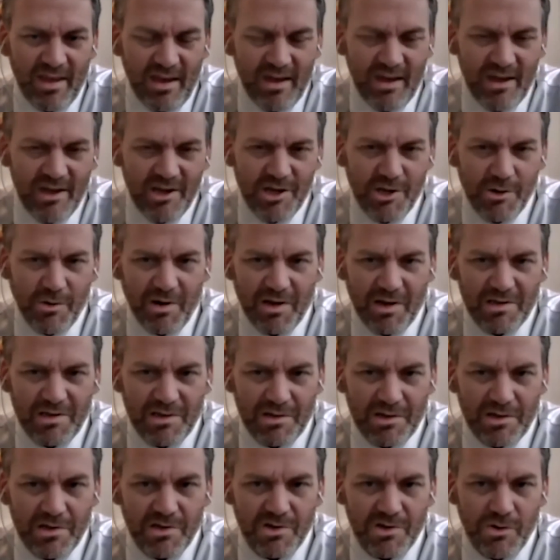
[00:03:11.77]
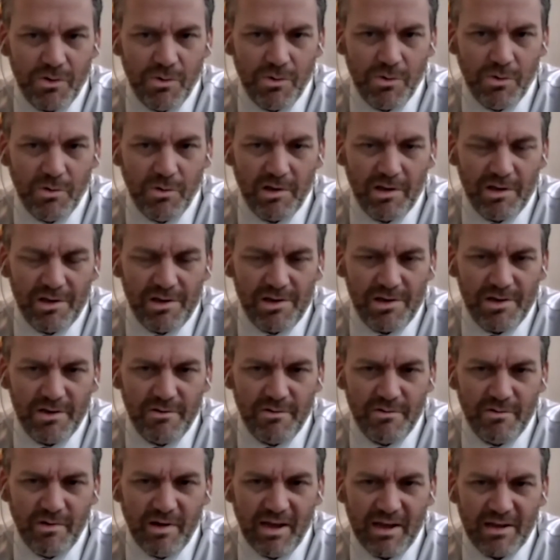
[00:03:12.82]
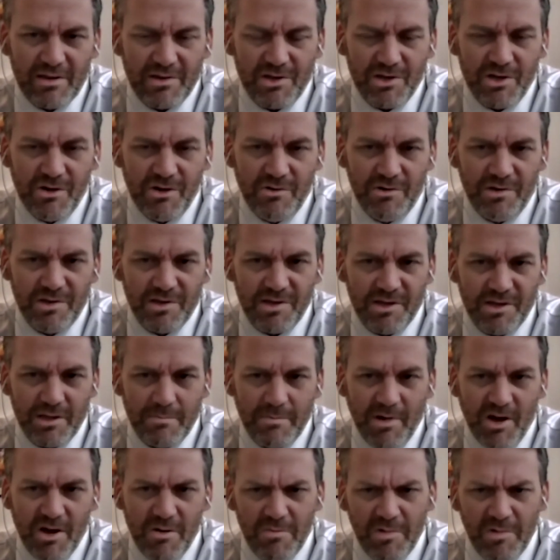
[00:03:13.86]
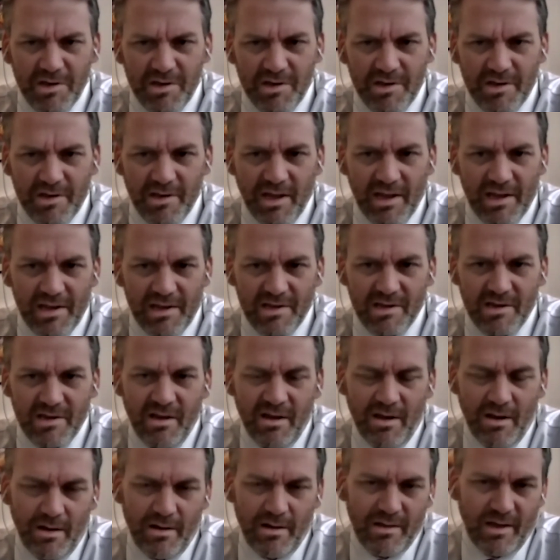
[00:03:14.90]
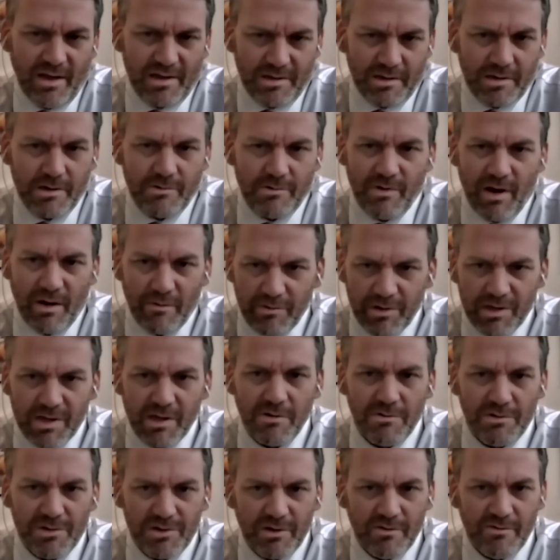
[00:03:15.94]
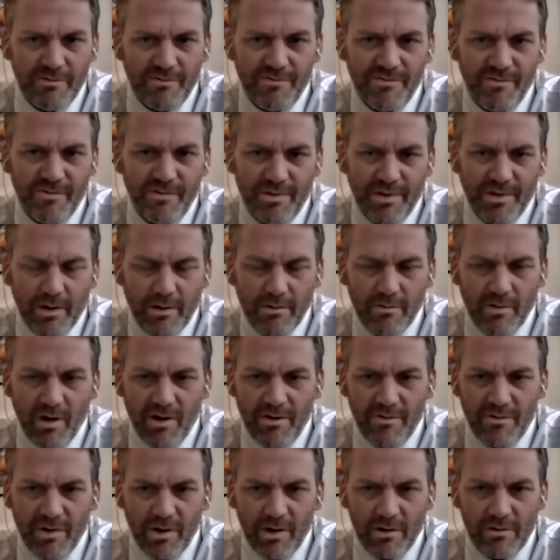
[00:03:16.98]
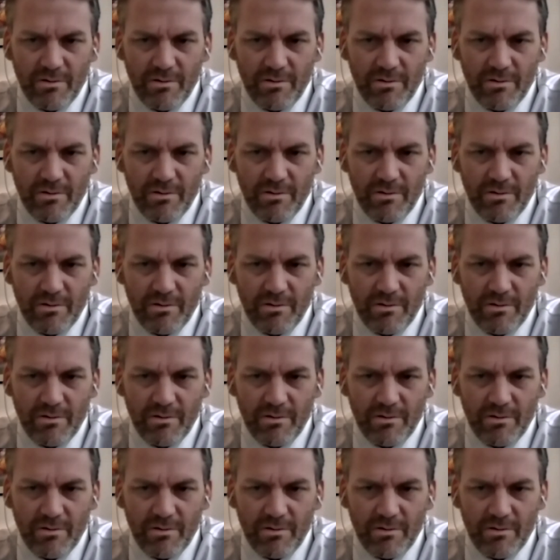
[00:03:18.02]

us as a school and to our students at the moment, and that's a direct result of the coronavirus.